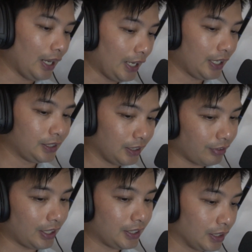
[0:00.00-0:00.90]
And if
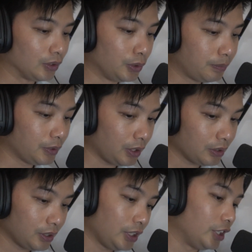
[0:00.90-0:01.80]
I need a loop
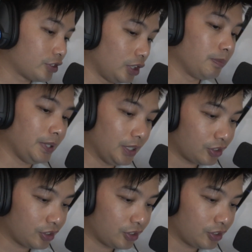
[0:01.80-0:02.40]
knot, it's going to be in a